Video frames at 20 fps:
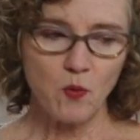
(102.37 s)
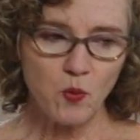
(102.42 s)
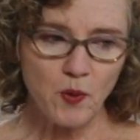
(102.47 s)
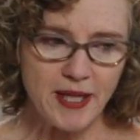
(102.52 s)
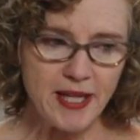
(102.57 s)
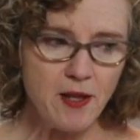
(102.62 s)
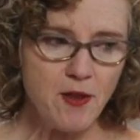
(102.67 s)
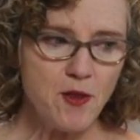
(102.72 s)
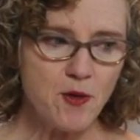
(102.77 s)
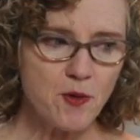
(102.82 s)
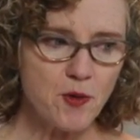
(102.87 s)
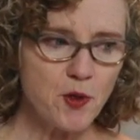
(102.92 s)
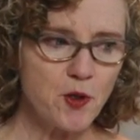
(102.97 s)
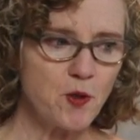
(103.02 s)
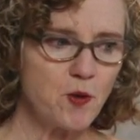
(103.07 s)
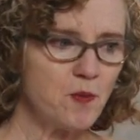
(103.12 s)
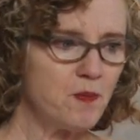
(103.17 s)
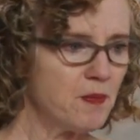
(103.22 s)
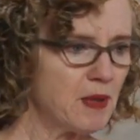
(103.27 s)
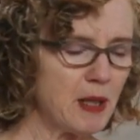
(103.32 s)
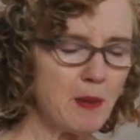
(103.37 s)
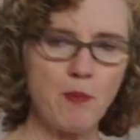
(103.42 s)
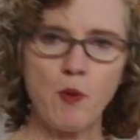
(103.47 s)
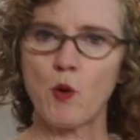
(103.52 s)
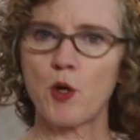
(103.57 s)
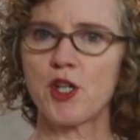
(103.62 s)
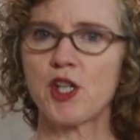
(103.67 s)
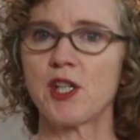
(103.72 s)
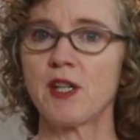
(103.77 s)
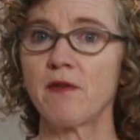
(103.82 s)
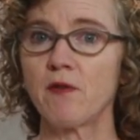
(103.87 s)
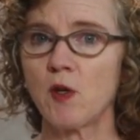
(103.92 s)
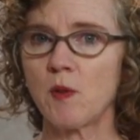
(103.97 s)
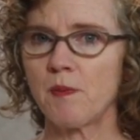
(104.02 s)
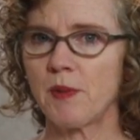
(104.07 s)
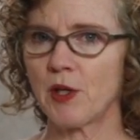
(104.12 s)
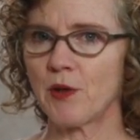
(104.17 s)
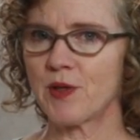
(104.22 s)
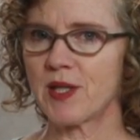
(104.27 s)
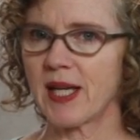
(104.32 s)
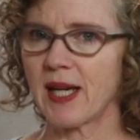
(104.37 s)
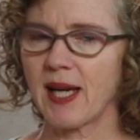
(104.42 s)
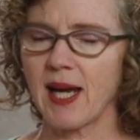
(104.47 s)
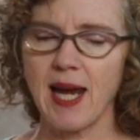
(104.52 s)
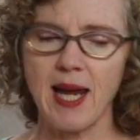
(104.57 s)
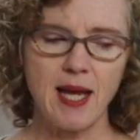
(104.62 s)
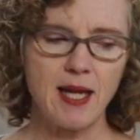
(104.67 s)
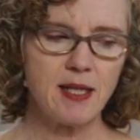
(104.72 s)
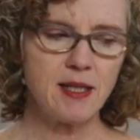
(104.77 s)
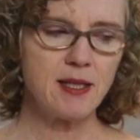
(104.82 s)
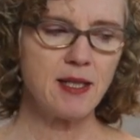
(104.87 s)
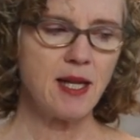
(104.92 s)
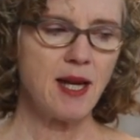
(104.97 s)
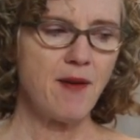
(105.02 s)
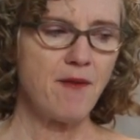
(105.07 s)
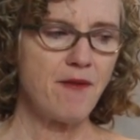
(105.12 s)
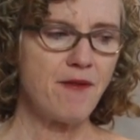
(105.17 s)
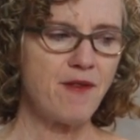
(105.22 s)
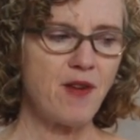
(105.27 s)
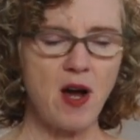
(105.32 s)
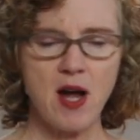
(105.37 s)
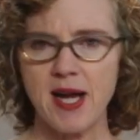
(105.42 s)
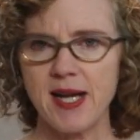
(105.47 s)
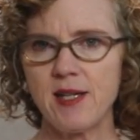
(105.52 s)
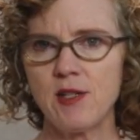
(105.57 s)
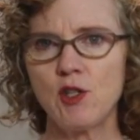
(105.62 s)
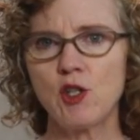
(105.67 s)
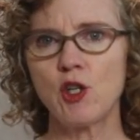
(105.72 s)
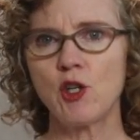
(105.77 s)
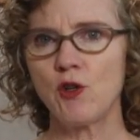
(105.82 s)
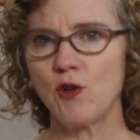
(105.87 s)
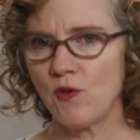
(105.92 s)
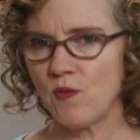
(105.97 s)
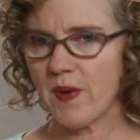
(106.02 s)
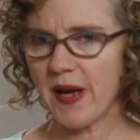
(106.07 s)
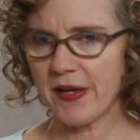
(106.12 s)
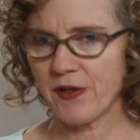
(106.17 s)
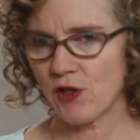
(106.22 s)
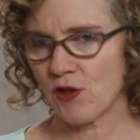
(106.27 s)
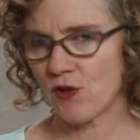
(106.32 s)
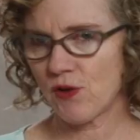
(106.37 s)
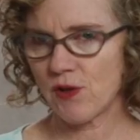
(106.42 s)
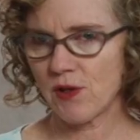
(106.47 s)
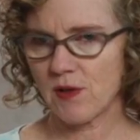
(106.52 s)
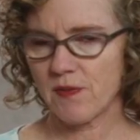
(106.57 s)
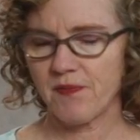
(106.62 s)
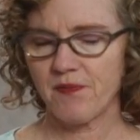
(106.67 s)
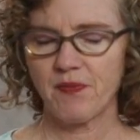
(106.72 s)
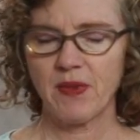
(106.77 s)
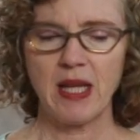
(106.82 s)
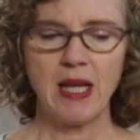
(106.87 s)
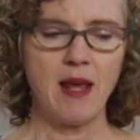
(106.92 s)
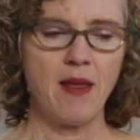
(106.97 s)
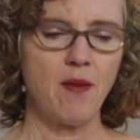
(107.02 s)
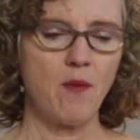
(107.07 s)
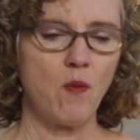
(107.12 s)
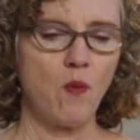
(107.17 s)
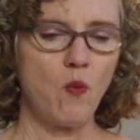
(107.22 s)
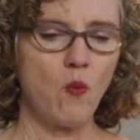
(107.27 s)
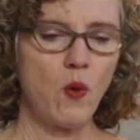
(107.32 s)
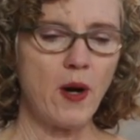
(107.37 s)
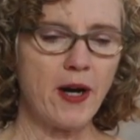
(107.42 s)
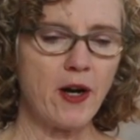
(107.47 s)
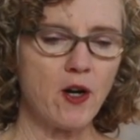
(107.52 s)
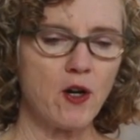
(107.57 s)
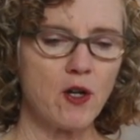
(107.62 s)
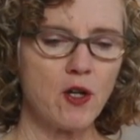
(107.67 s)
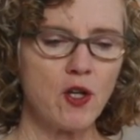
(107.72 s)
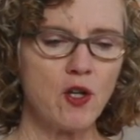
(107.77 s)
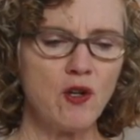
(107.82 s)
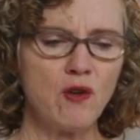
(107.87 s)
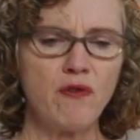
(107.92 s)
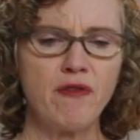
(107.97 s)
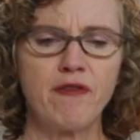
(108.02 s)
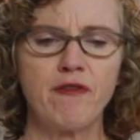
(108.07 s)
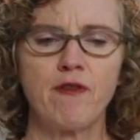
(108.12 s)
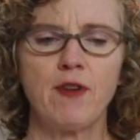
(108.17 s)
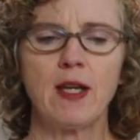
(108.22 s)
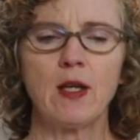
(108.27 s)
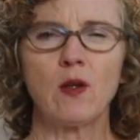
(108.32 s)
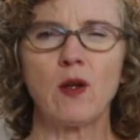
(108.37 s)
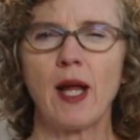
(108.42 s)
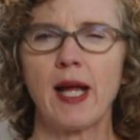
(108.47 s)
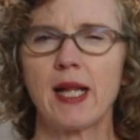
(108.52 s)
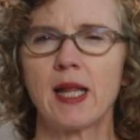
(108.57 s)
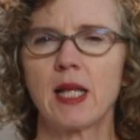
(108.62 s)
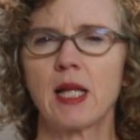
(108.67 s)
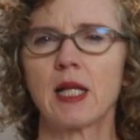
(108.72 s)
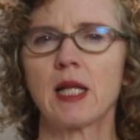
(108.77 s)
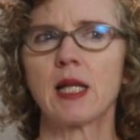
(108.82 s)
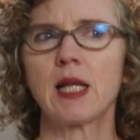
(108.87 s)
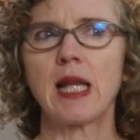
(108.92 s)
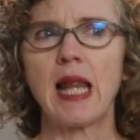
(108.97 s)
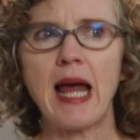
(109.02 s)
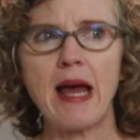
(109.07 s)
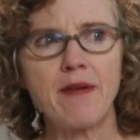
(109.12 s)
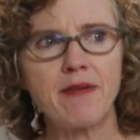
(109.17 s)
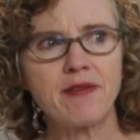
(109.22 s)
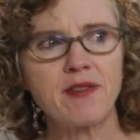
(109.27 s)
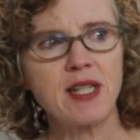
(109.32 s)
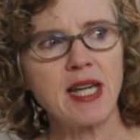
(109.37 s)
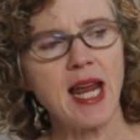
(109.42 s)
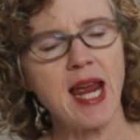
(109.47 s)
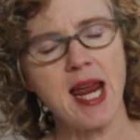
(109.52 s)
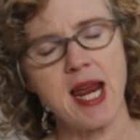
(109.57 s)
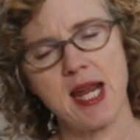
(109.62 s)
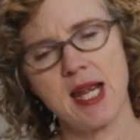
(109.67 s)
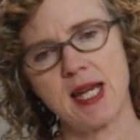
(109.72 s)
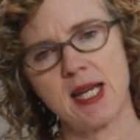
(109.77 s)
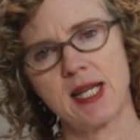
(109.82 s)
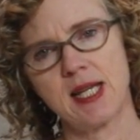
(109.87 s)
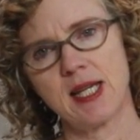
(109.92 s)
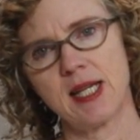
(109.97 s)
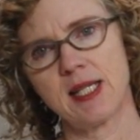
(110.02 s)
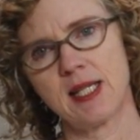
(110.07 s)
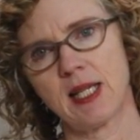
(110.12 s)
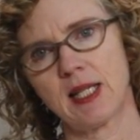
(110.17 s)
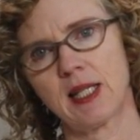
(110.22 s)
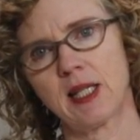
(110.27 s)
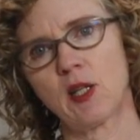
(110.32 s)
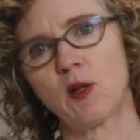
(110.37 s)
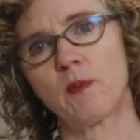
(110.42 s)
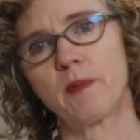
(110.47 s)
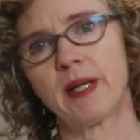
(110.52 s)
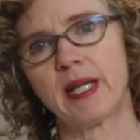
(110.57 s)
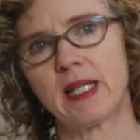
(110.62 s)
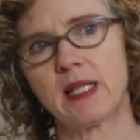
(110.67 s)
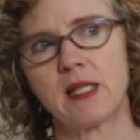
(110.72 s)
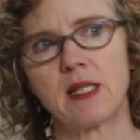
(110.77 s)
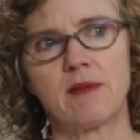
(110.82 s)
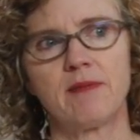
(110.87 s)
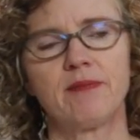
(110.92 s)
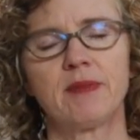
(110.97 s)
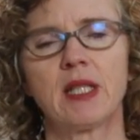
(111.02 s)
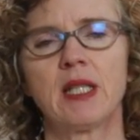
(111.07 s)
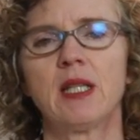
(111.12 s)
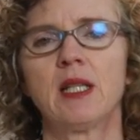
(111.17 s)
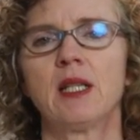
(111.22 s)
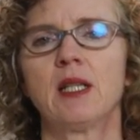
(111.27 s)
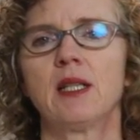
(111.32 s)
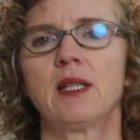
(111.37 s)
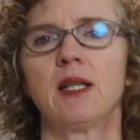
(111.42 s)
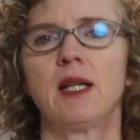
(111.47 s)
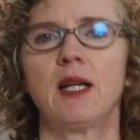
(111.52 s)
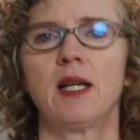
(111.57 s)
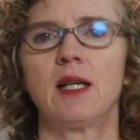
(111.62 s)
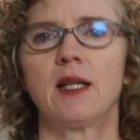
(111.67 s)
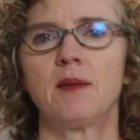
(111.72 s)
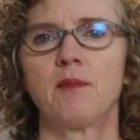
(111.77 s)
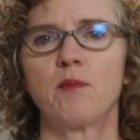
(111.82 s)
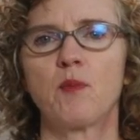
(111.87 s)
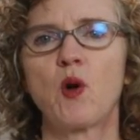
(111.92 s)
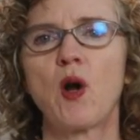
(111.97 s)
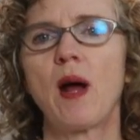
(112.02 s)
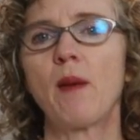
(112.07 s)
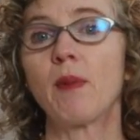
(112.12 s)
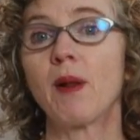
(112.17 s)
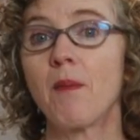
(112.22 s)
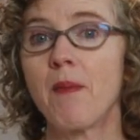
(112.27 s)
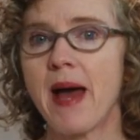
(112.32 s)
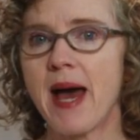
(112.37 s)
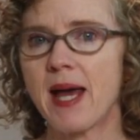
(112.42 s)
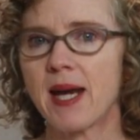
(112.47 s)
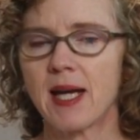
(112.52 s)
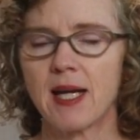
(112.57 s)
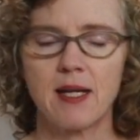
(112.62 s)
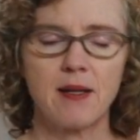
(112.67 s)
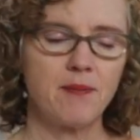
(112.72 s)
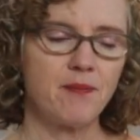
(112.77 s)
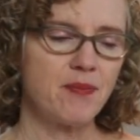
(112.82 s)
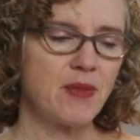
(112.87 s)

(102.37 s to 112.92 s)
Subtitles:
read through a portion of your music and find two measures where you feel like the left hand is a little bit problematic.